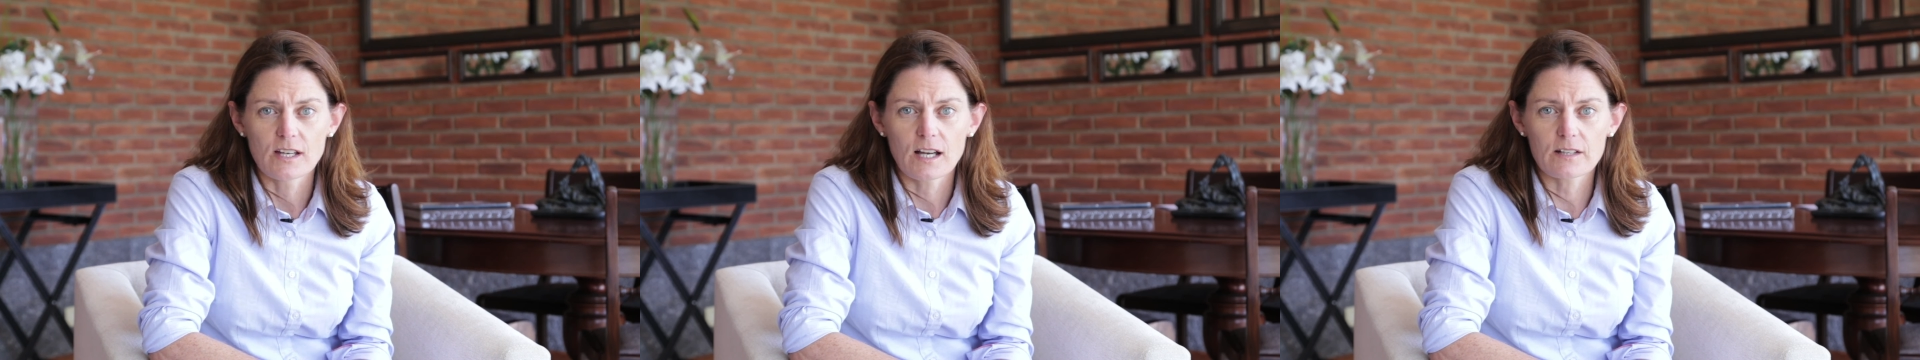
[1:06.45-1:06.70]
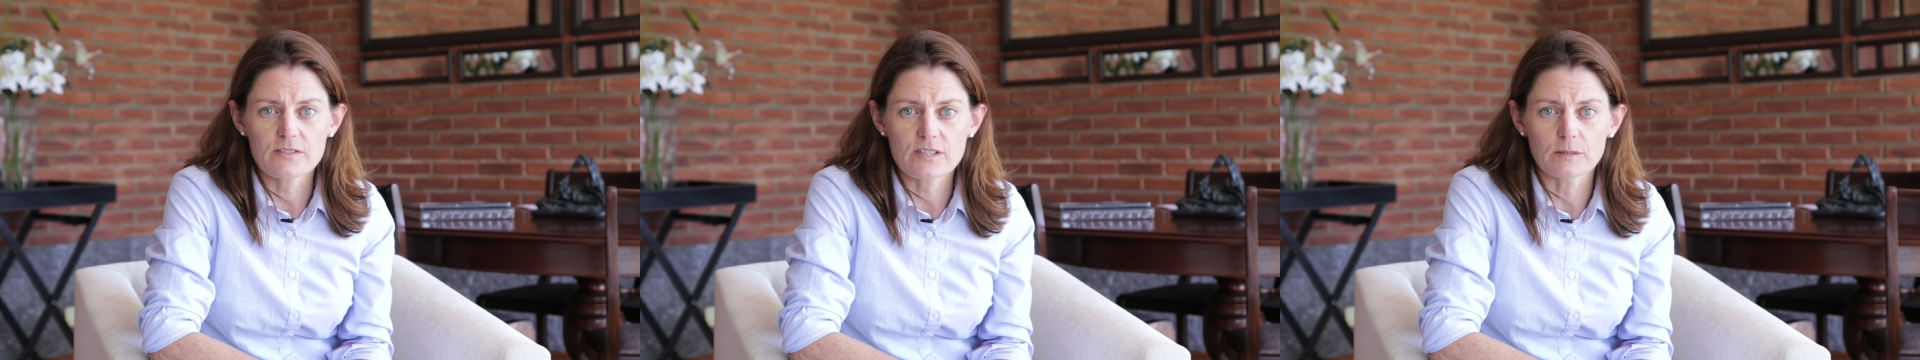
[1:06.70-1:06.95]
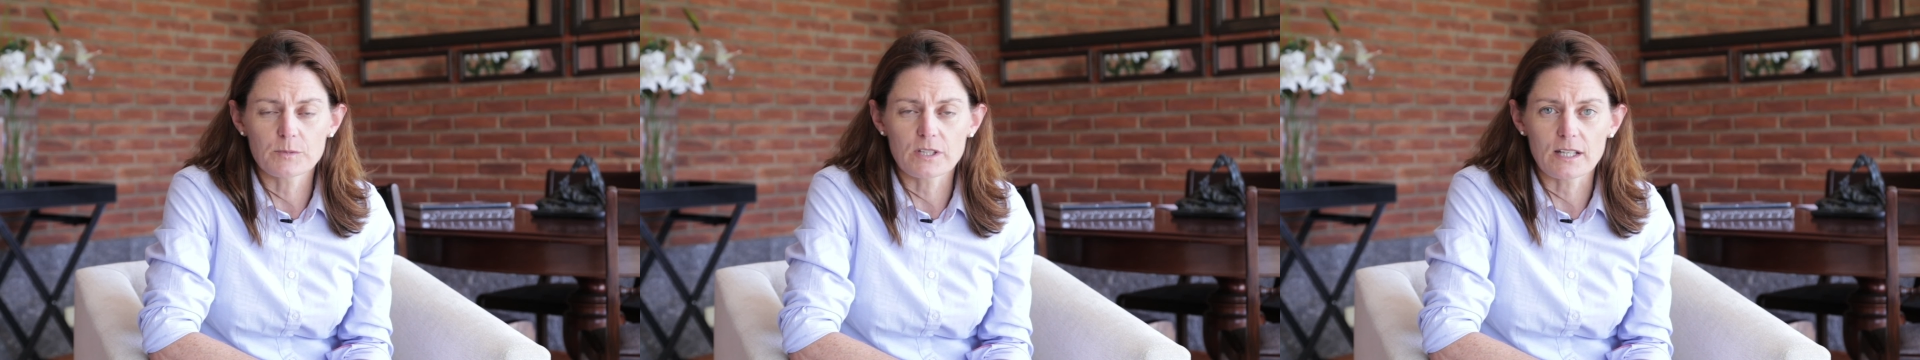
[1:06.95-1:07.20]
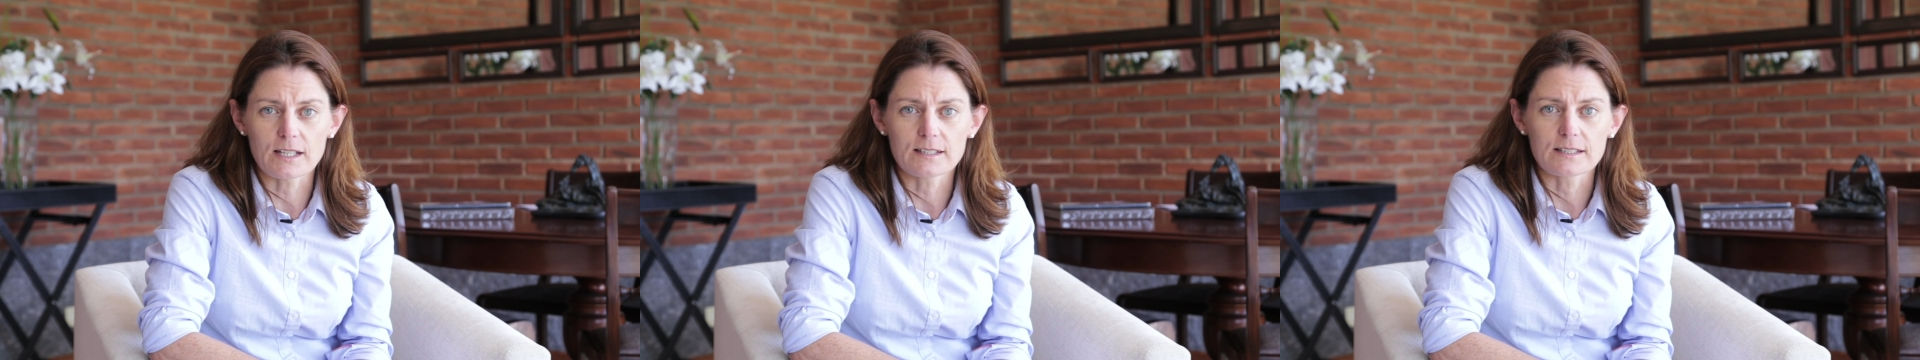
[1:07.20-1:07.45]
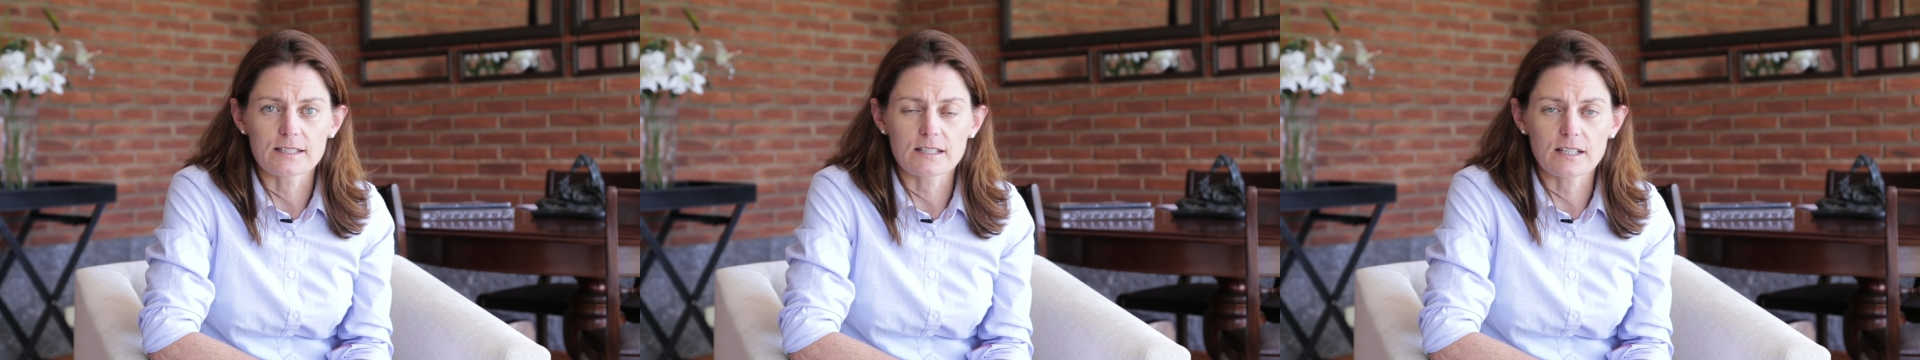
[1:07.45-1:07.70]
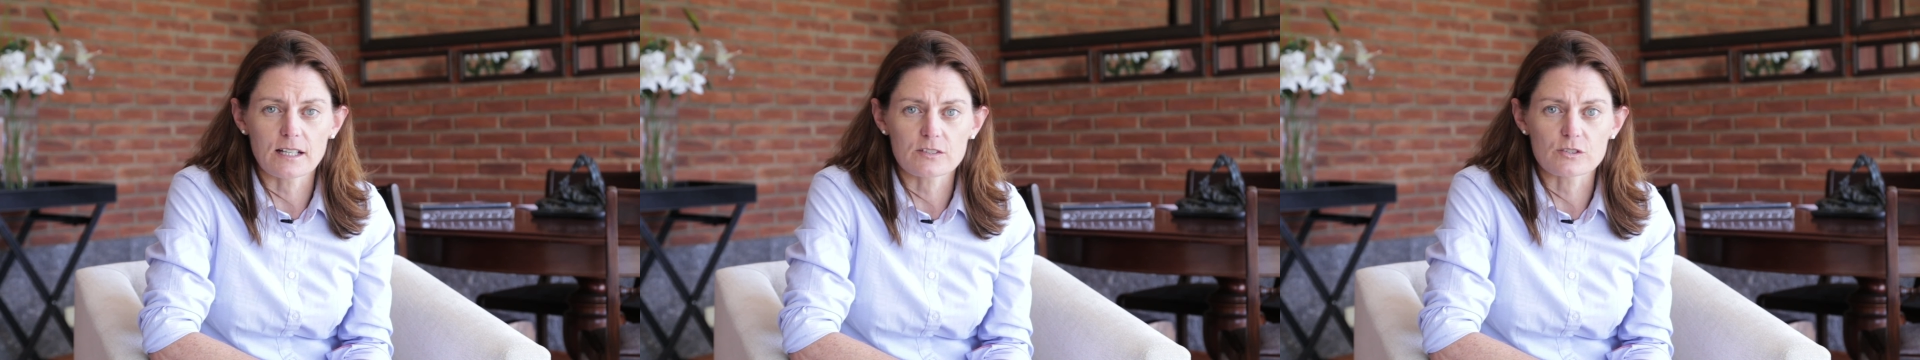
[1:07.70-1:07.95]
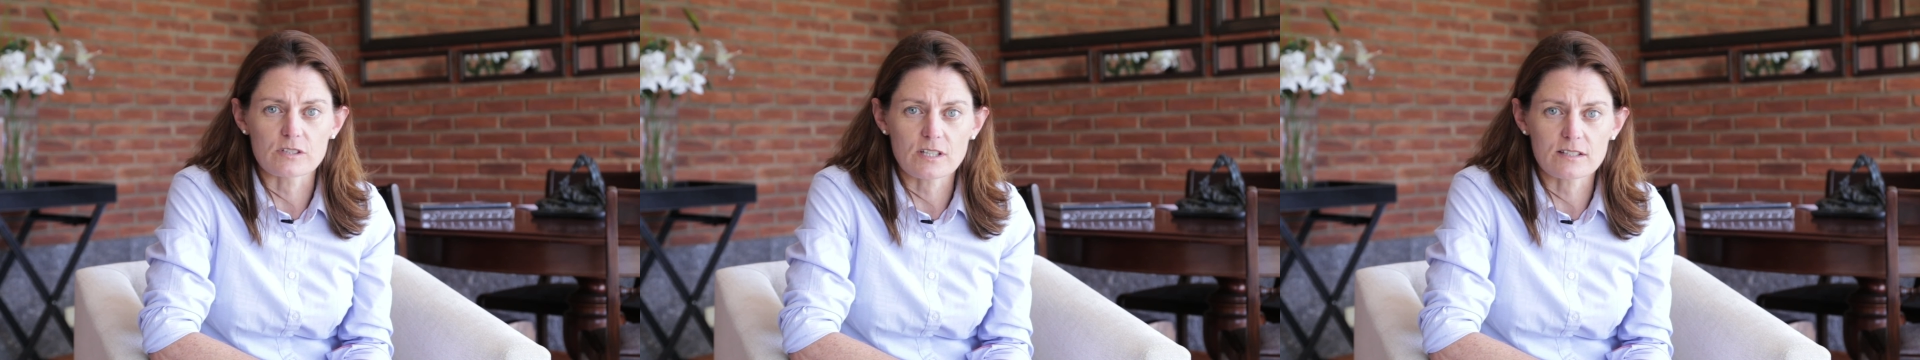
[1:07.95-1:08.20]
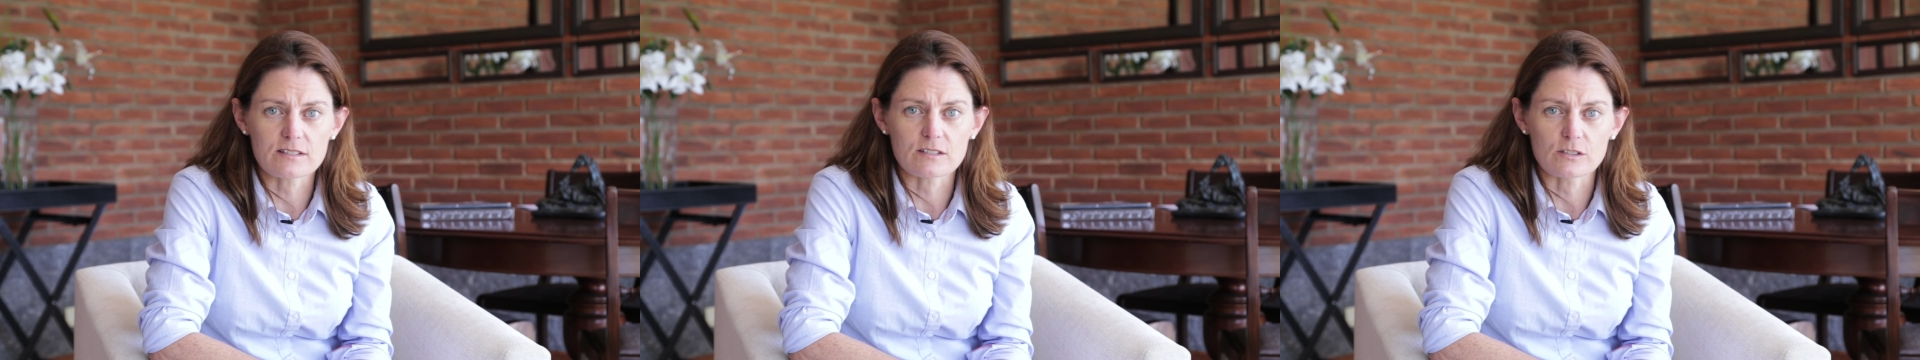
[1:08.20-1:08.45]
have salmonella in the
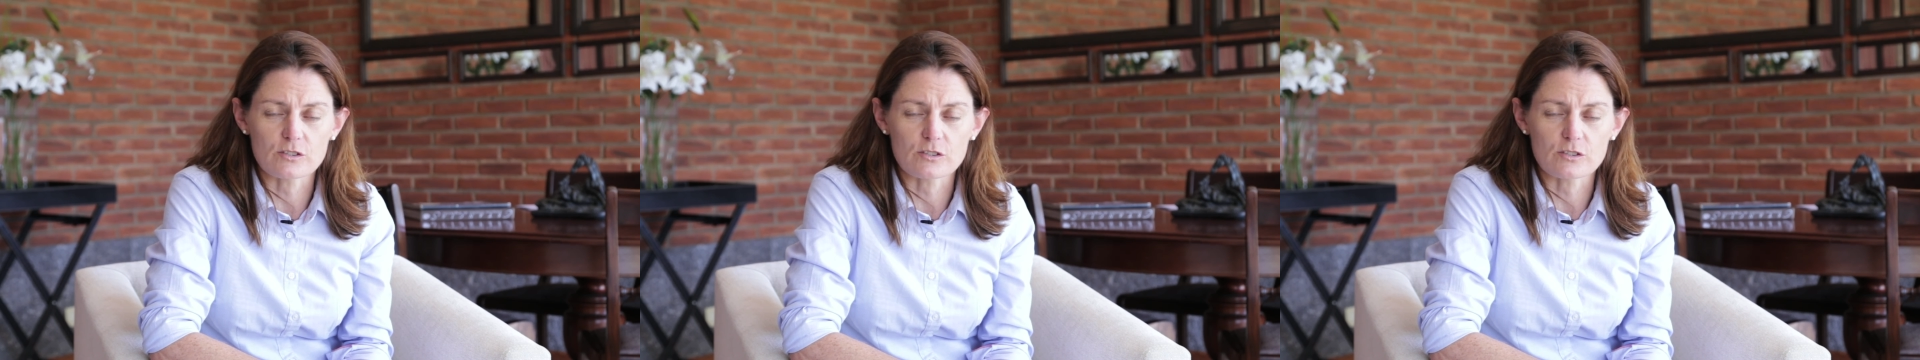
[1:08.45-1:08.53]
gastrointestinal